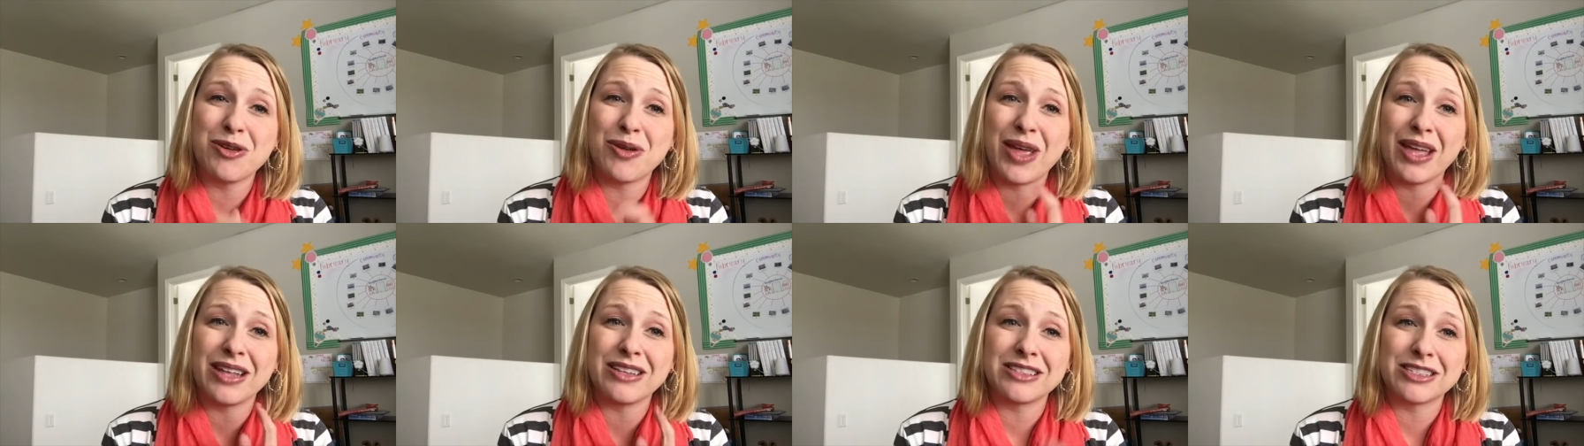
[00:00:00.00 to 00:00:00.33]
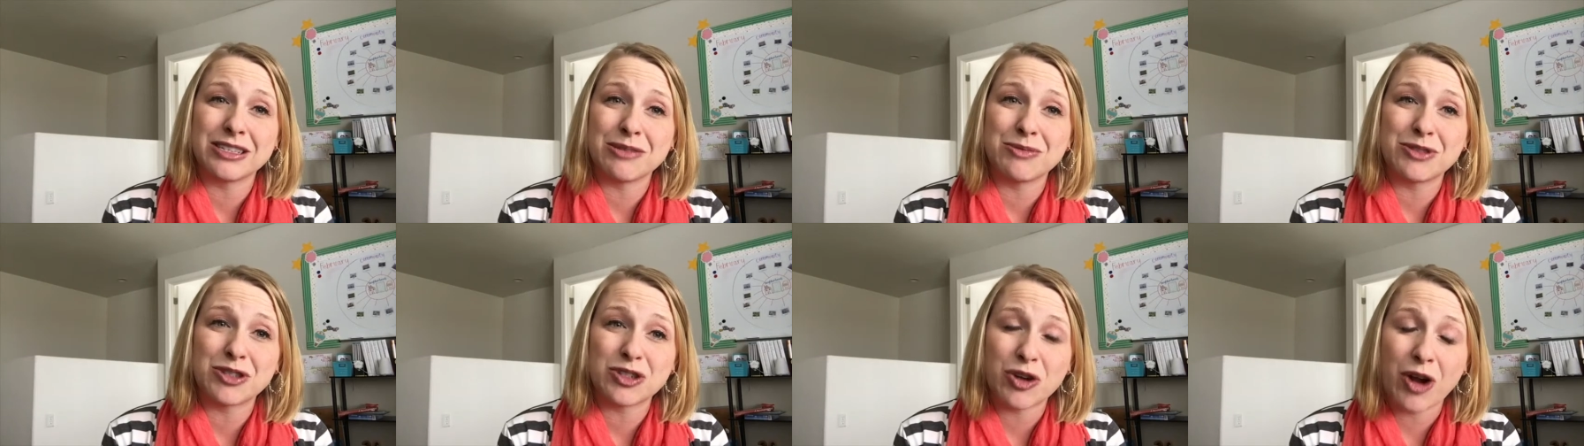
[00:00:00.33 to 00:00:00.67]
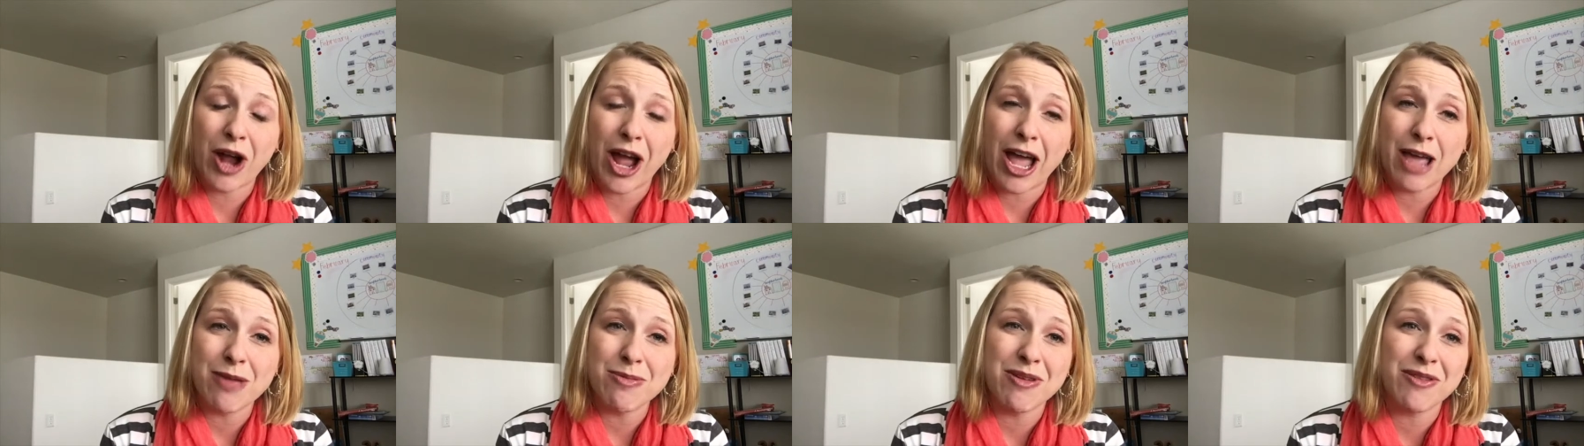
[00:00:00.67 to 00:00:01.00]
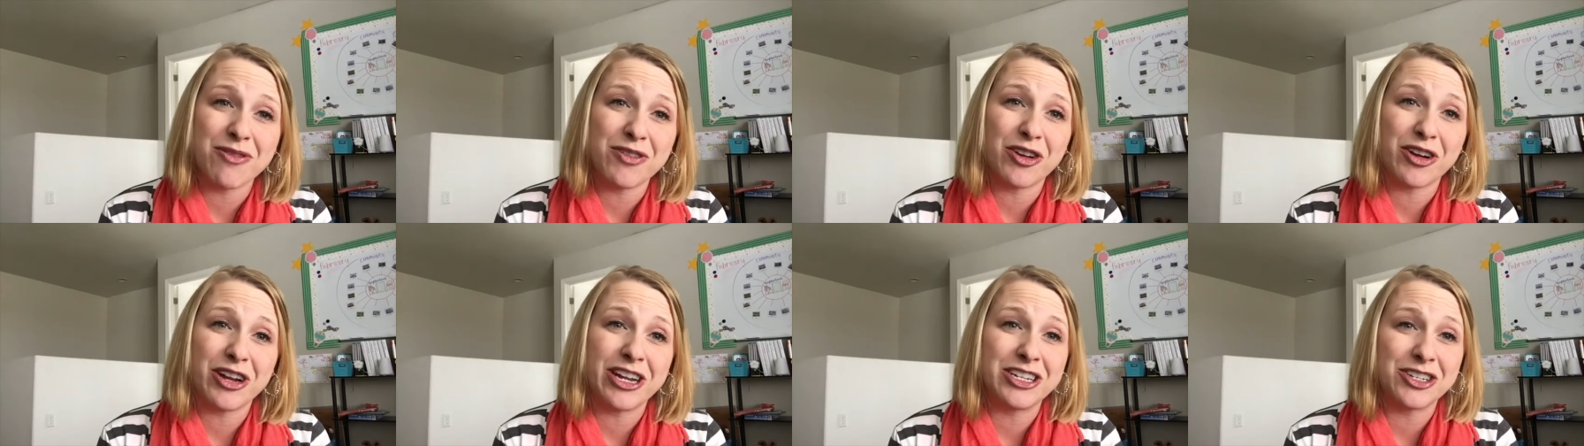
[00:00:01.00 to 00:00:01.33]
You can subscribe
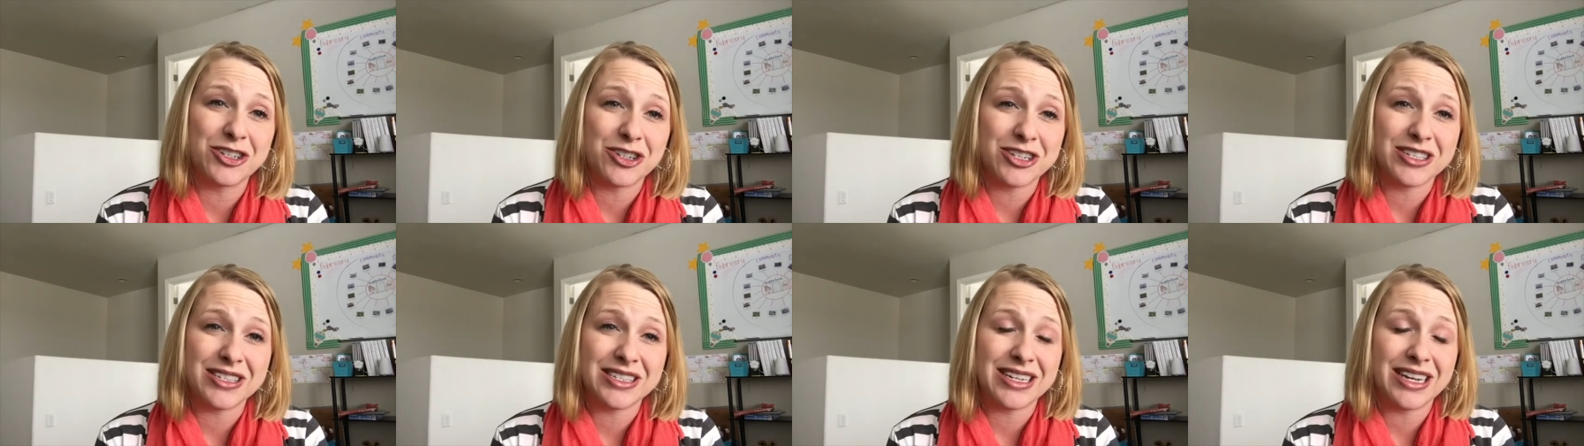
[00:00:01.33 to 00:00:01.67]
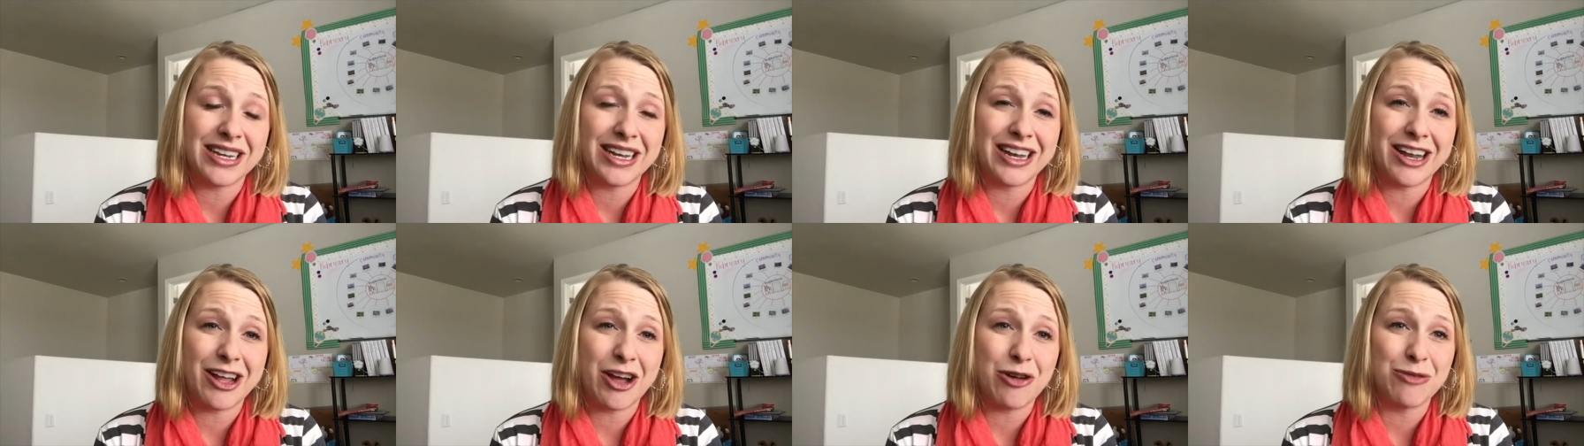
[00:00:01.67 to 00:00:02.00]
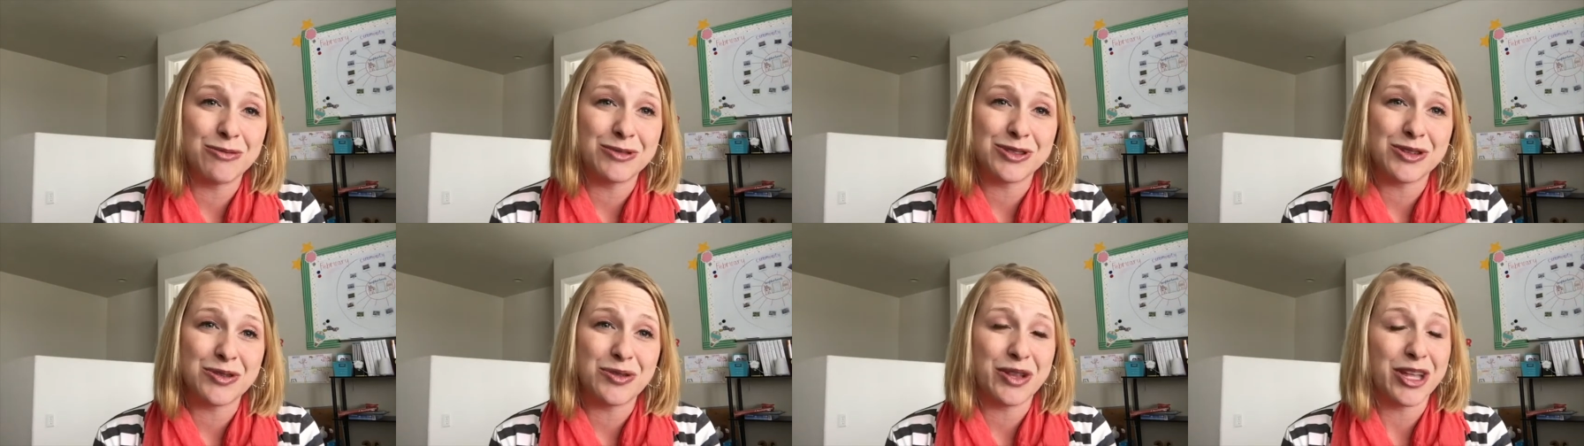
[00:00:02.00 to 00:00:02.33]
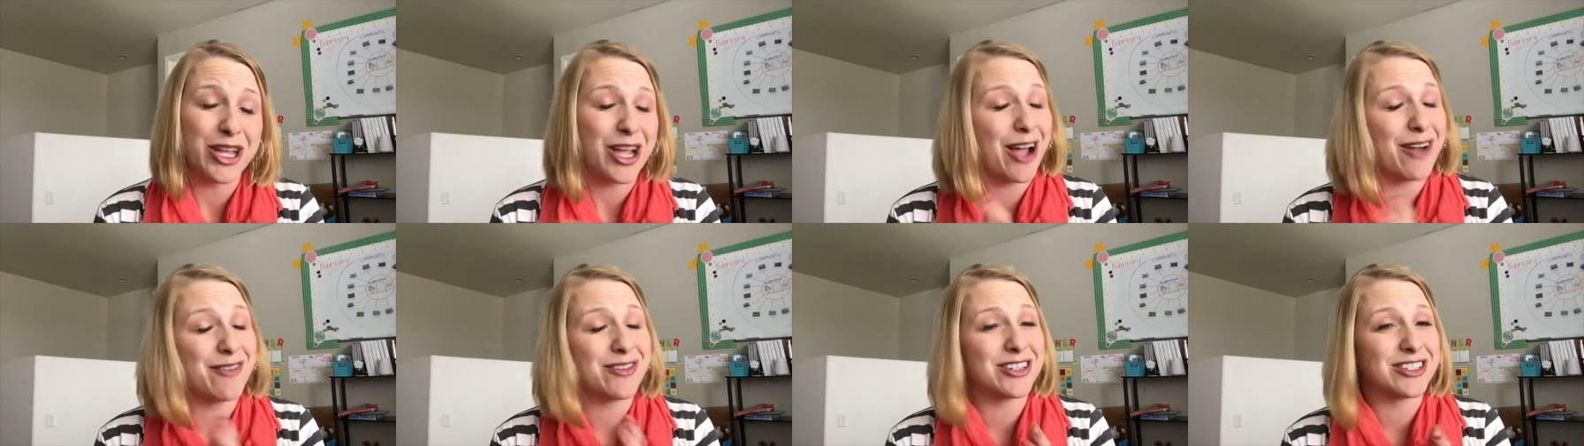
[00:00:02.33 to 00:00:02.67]
if you're interested in
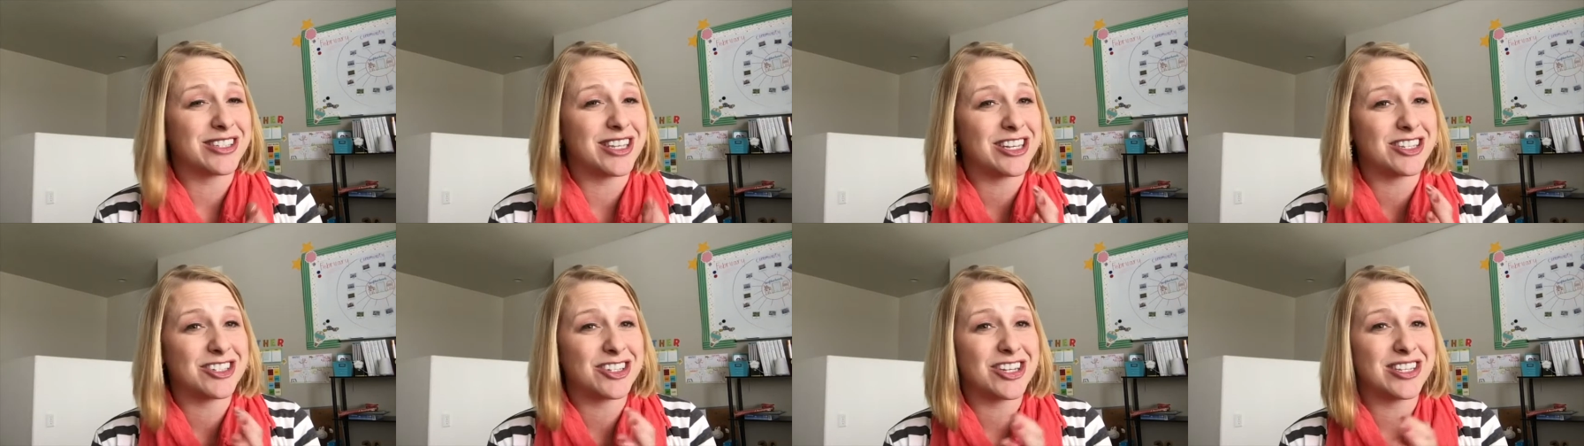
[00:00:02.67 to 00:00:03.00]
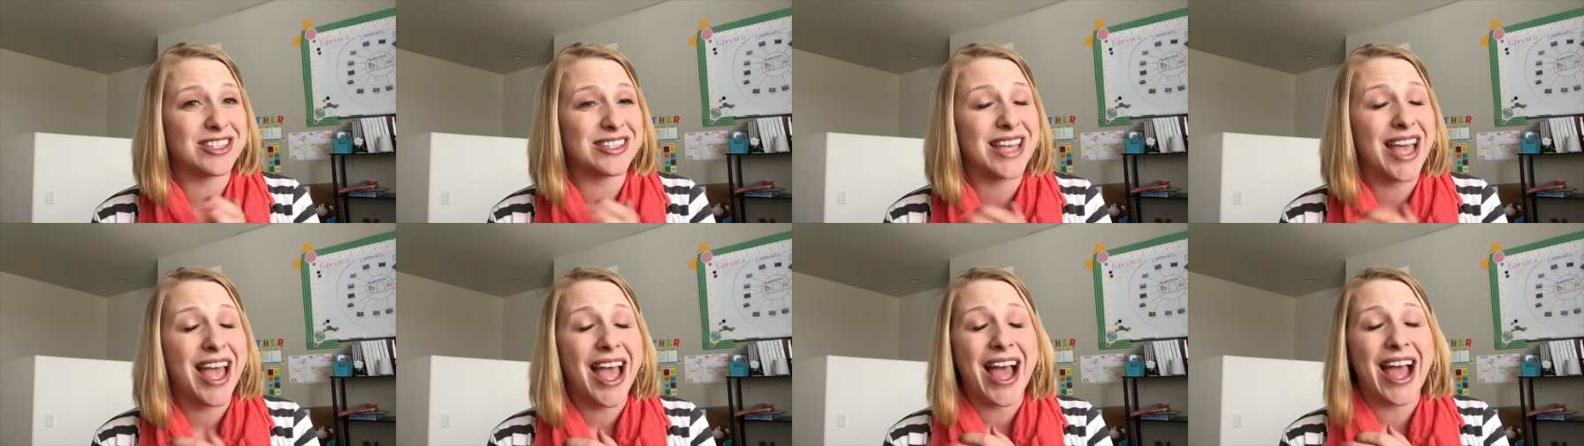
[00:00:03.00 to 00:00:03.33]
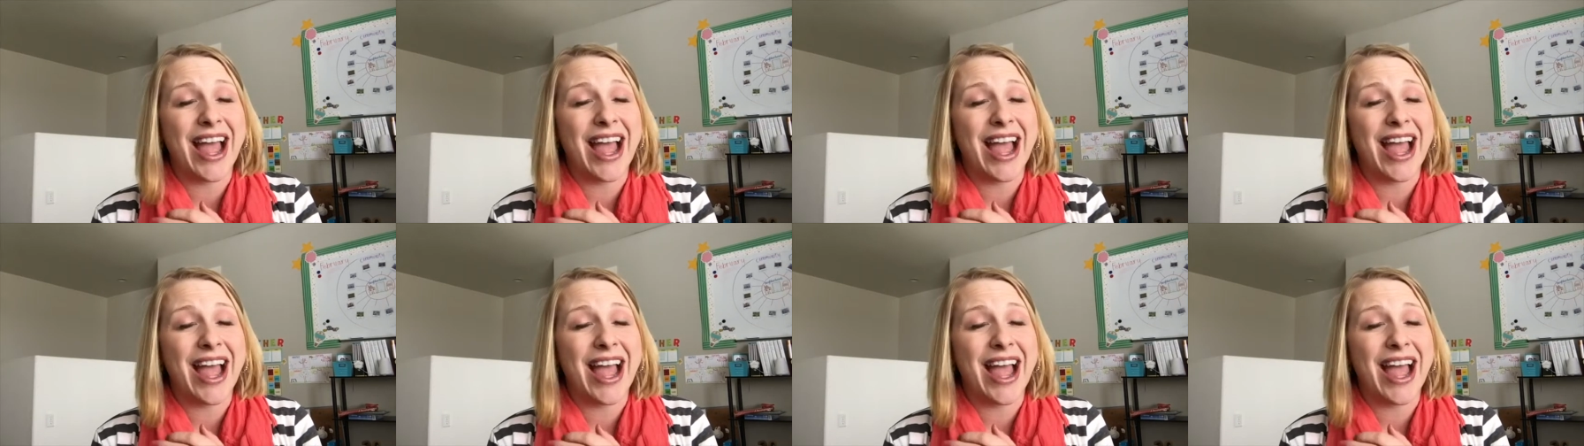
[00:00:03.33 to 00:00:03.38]
homeschooling conversations.